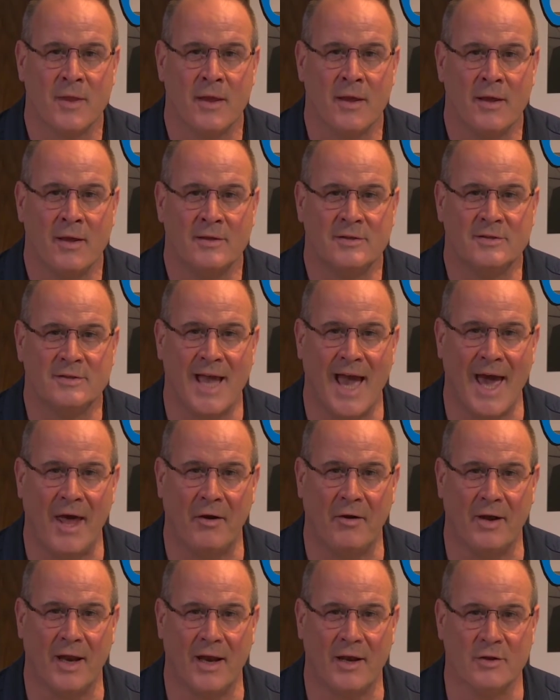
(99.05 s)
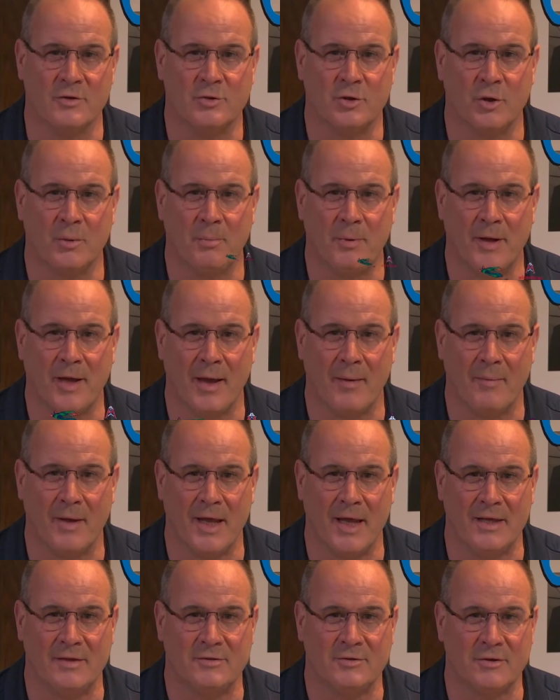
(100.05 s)
Saturday, the 2 p.m.
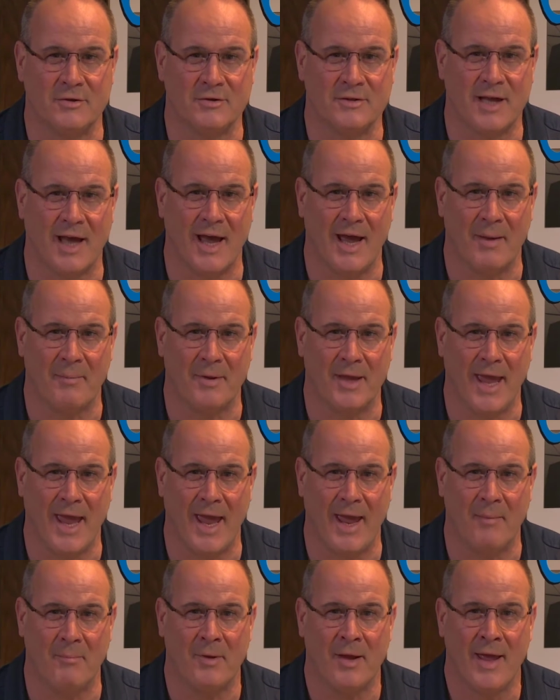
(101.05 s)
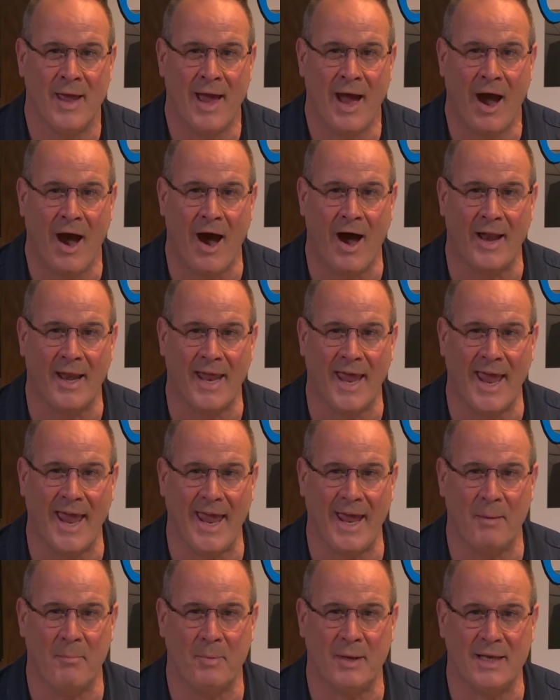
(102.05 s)
Eastern Time game on
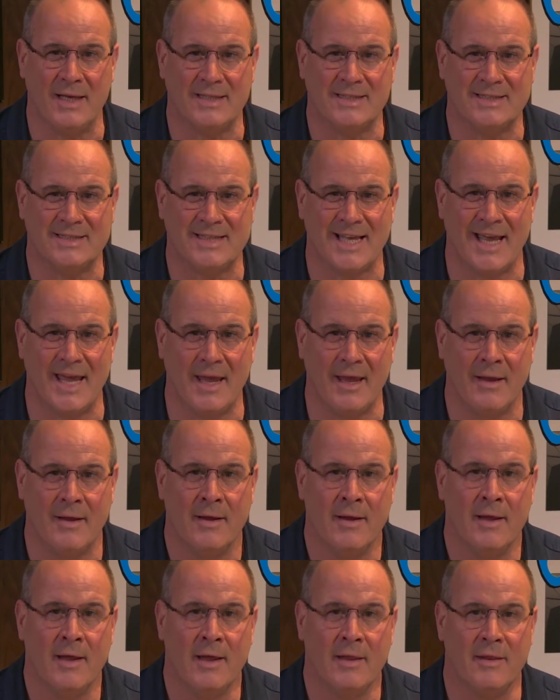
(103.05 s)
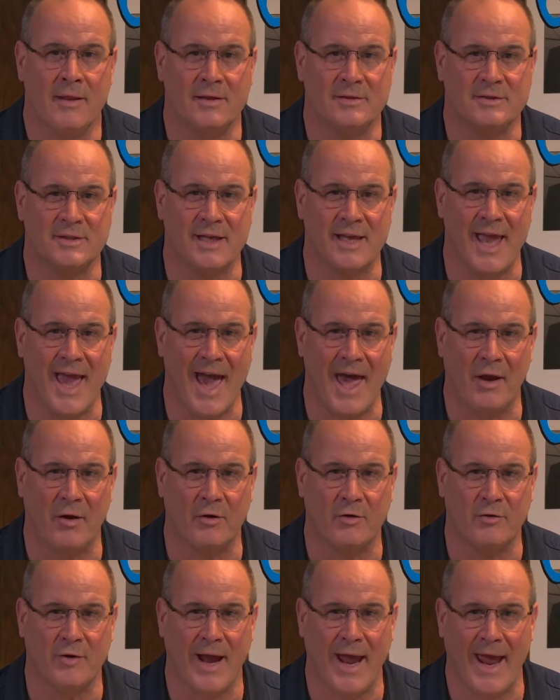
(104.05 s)
ABC. The Seattle
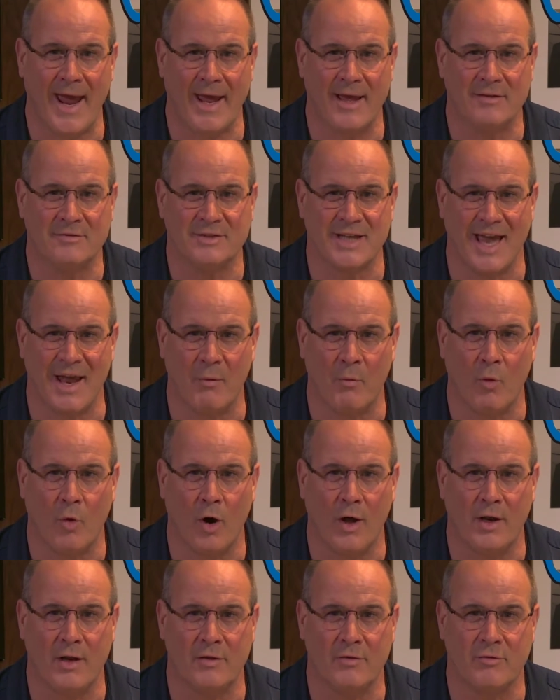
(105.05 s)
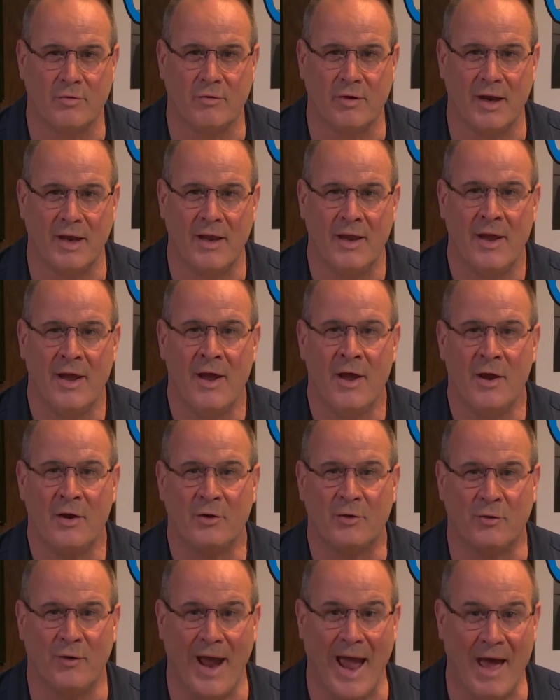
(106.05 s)
Dragons at 1-3
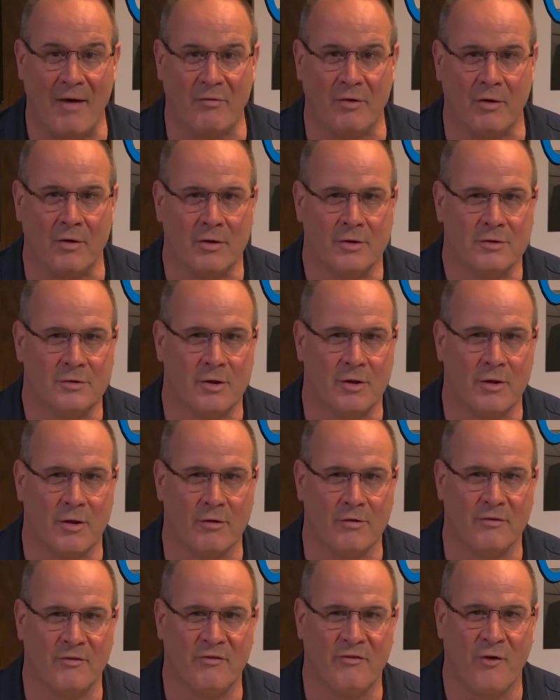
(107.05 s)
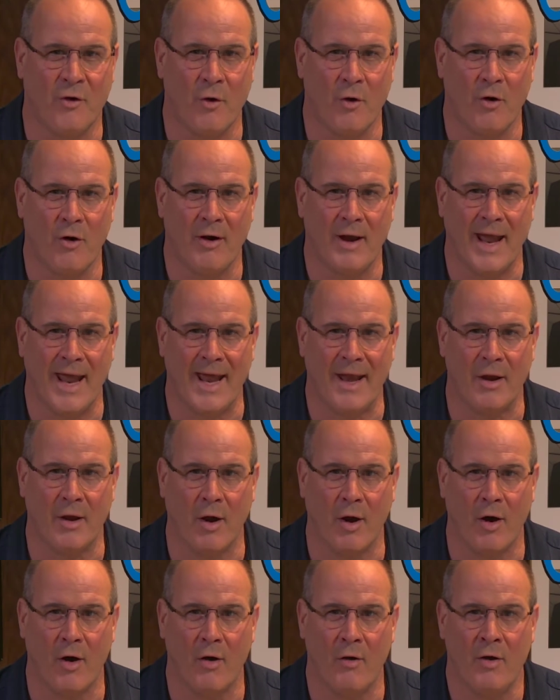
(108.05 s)
travel to those
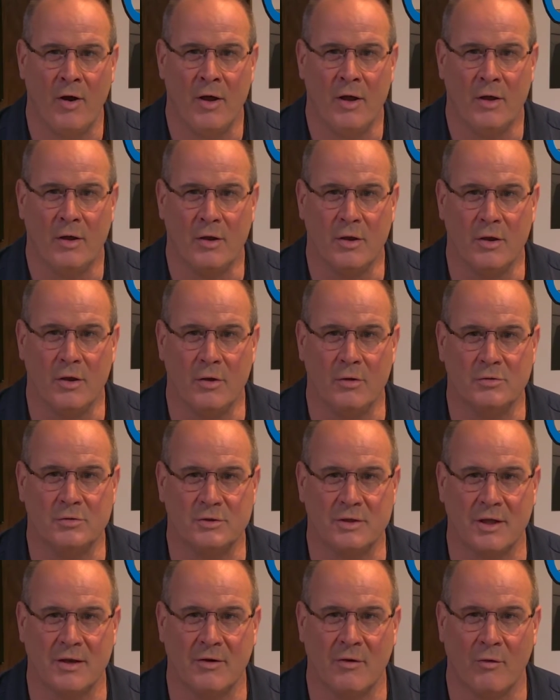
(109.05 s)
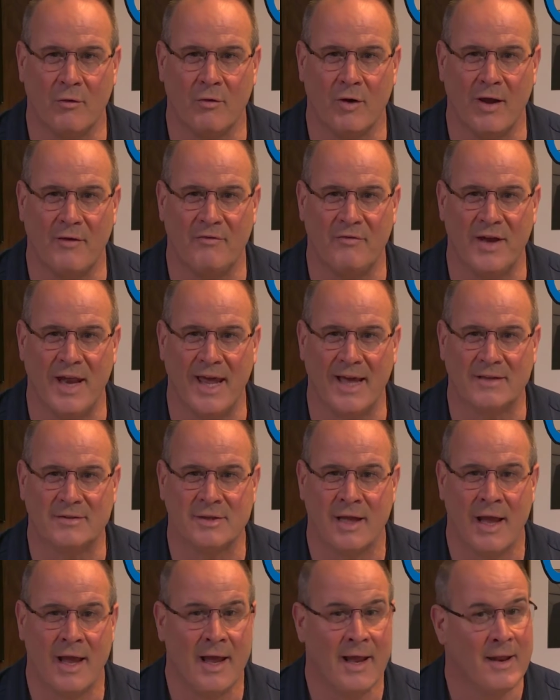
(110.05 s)
4-0 Houston Roughnecks.
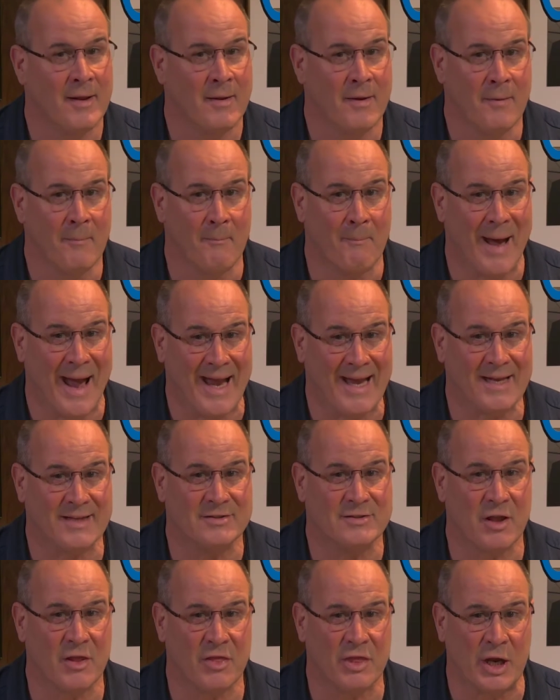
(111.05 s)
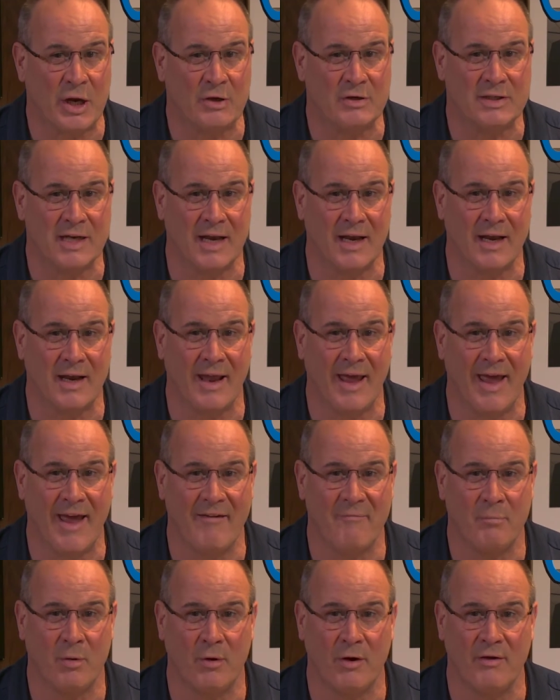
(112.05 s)
Minus 13.5
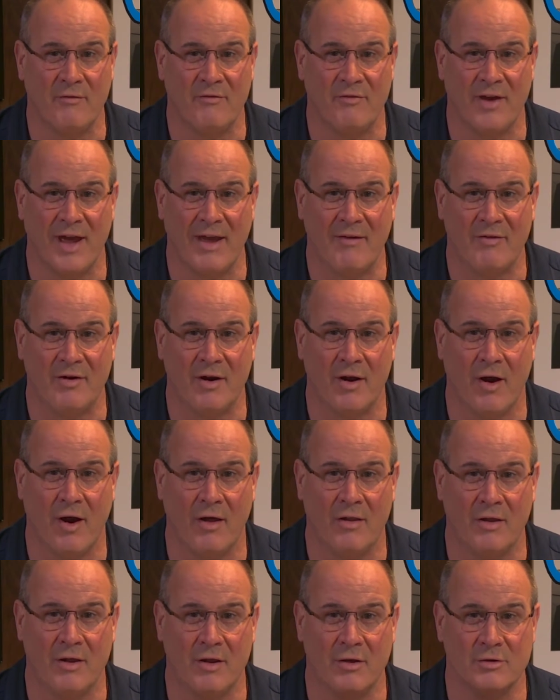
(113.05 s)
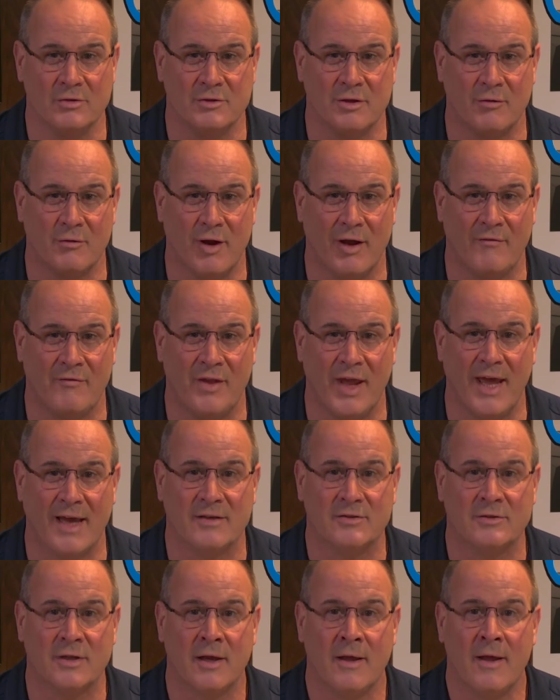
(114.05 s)
point favorite are the Houston Roughnecks.
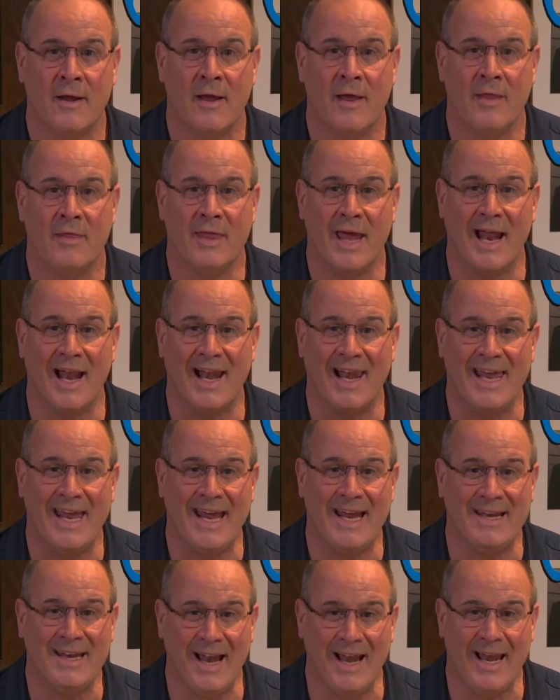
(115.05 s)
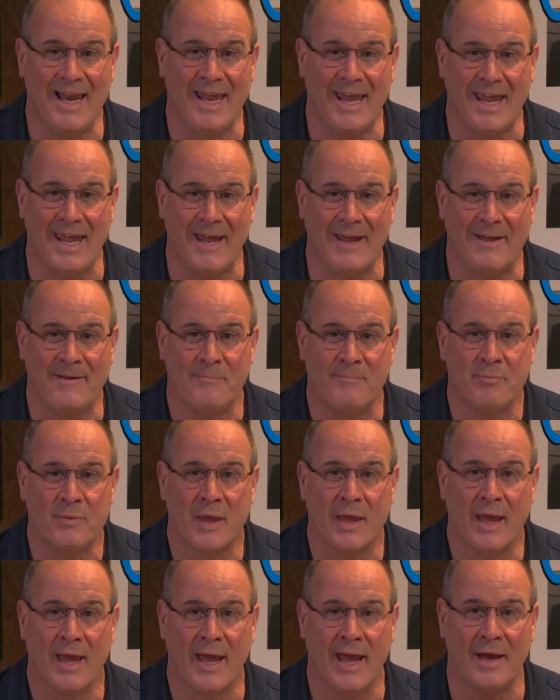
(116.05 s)
They lead the league
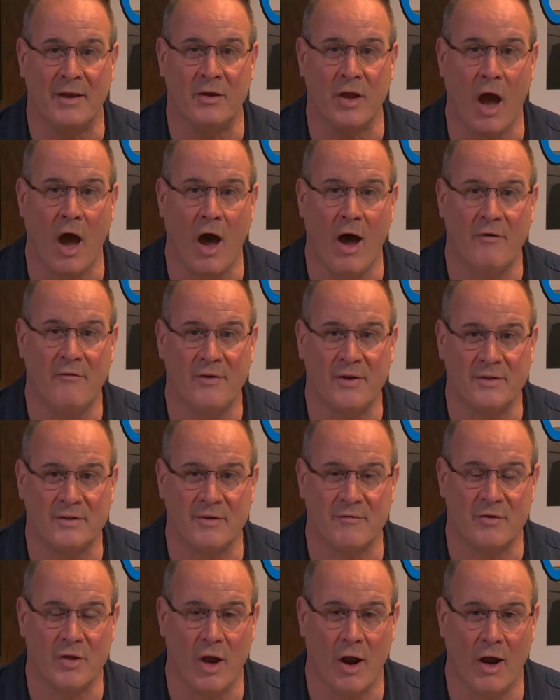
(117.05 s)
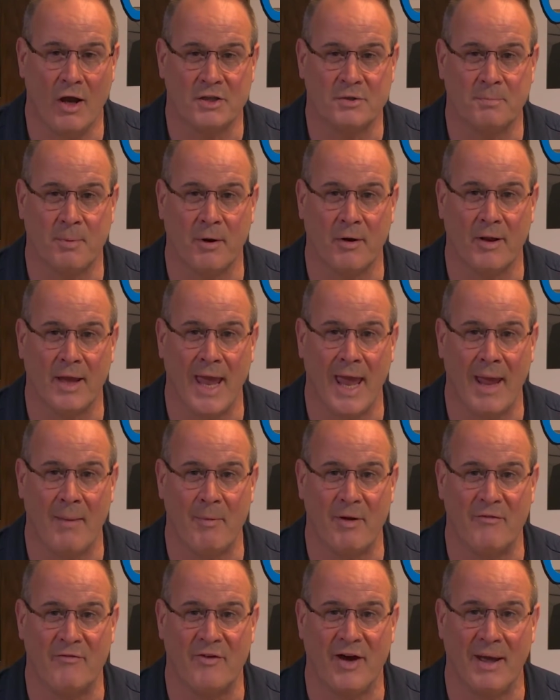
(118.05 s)
in offensive yards per game at
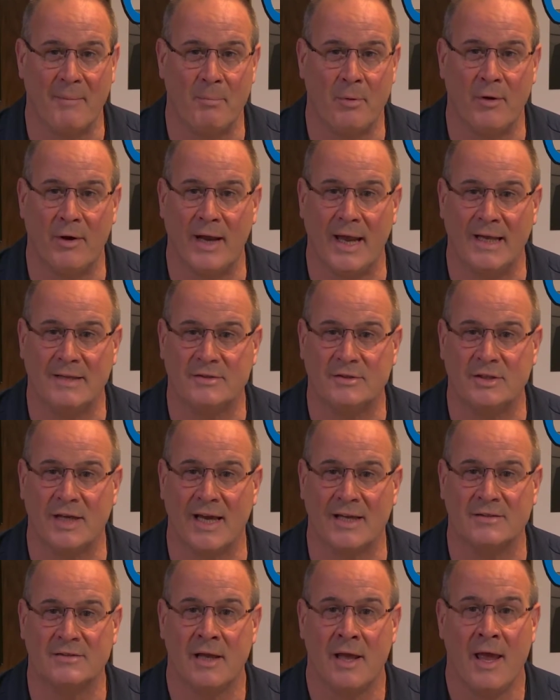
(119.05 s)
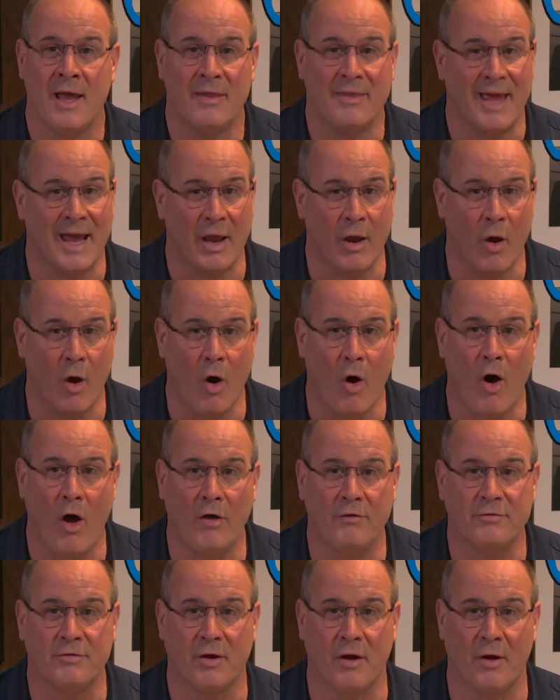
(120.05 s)
5.86. They also,